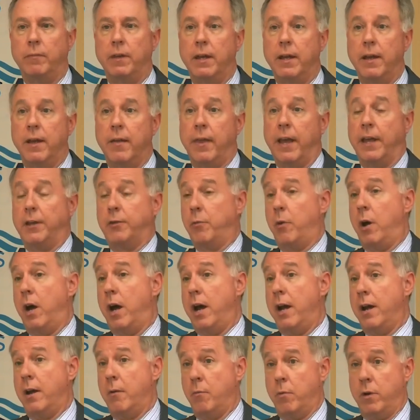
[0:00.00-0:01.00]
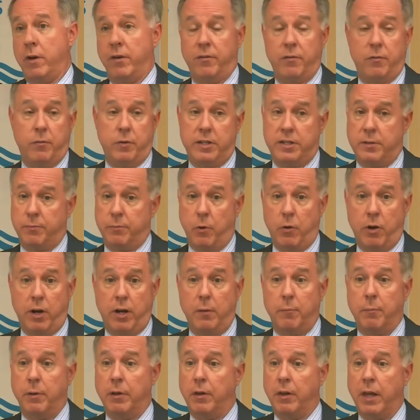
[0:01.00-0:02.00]
That's why we supported a
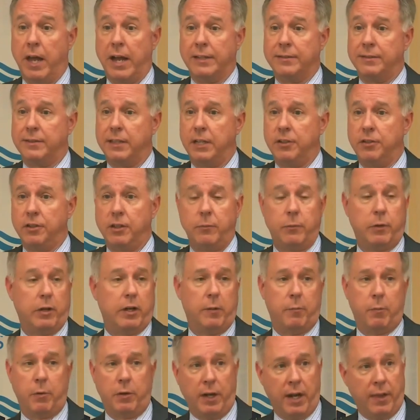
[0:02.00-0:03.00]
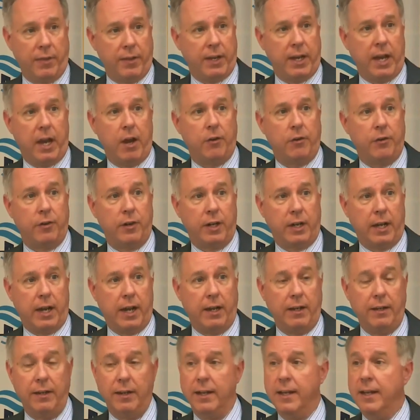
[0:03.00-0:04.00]
bill last session, and we're going to put it on the calendar
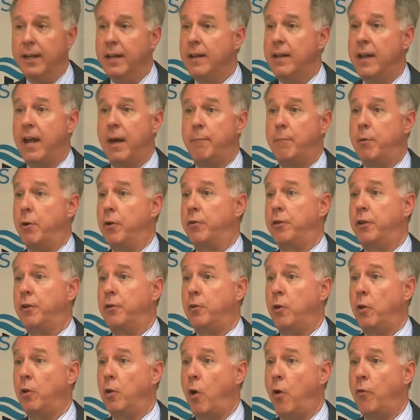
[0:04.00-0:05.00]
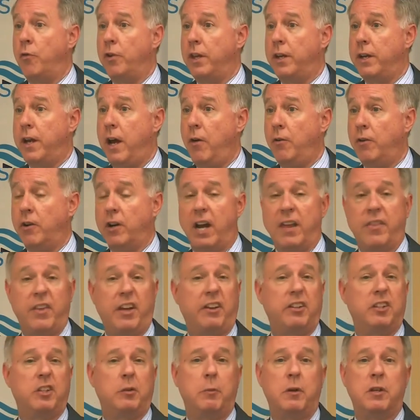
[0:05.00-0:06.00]
again, to have birth control over the counter. I think
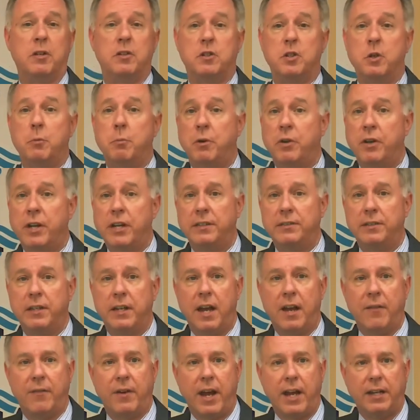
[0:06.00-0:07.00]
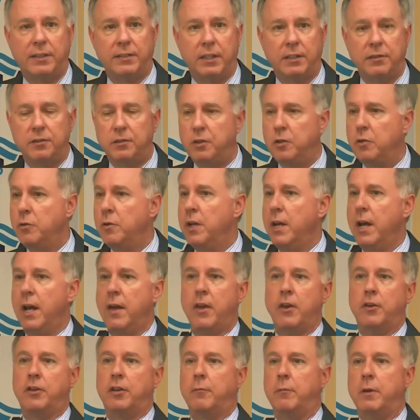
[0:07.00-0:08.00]
it should be super easy to have access to.
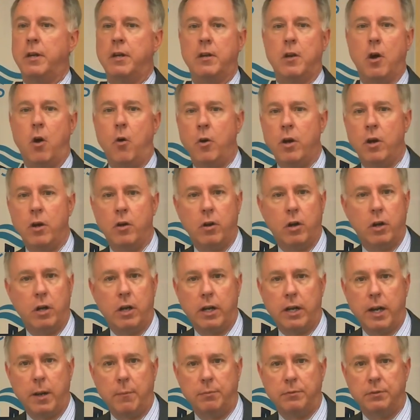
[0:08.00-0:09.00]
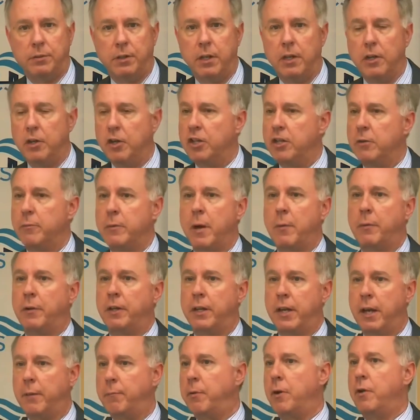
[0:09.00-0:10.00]
There should be no hiccups. You should be able to
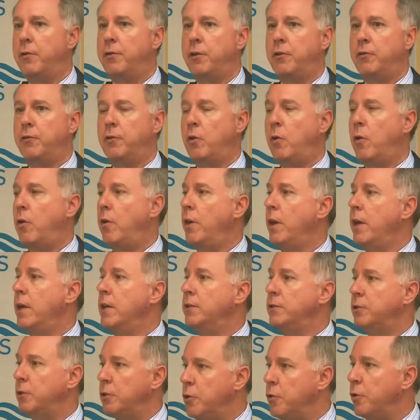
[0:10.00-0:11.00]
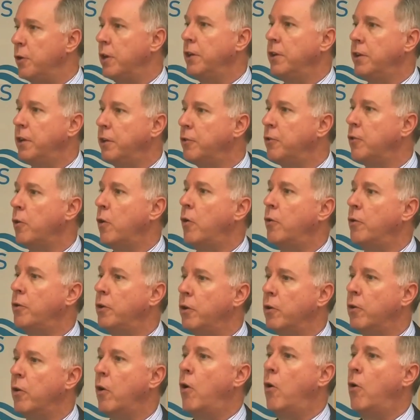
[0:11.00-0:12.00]
get birth control so you can control
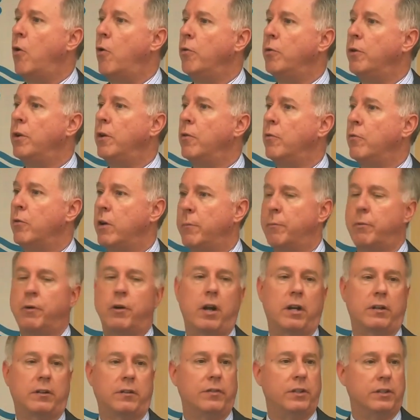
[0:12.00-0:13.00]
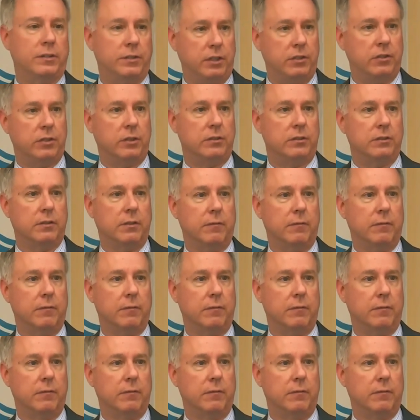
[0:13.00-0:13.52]
your own reproductive decisions.